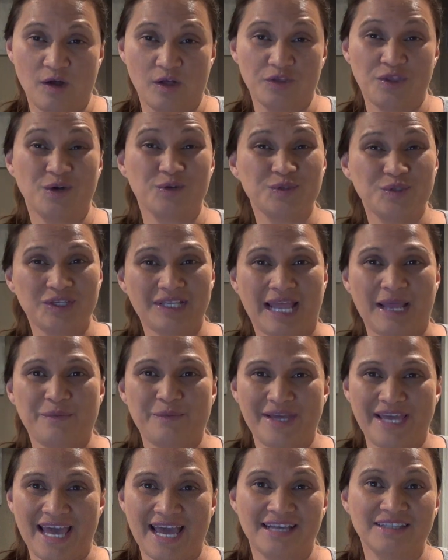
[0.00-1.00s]
Although today
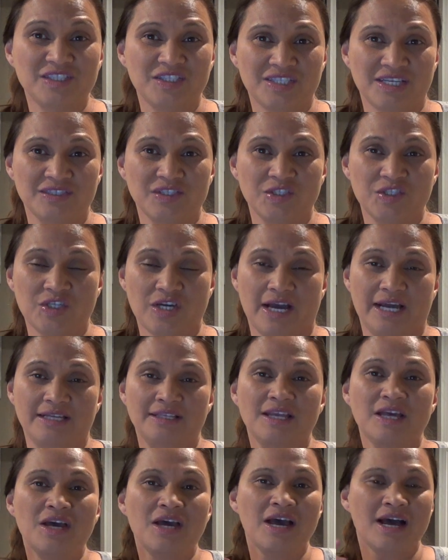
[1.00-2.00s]
we had
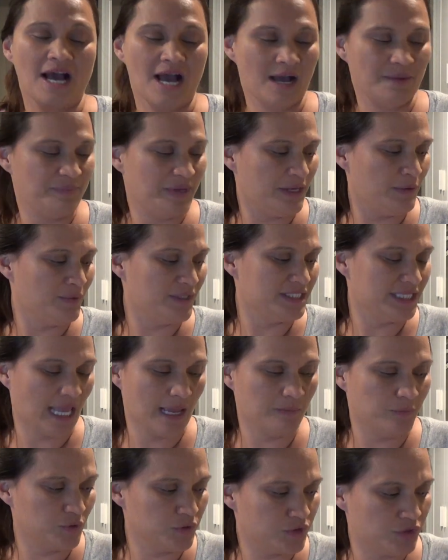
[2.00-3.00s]
sunshine, hubby was
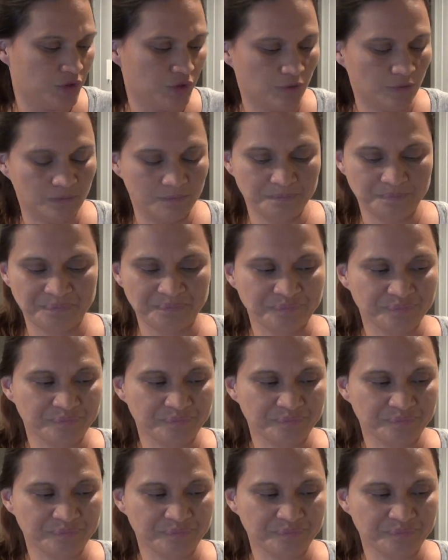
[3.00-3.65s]
able to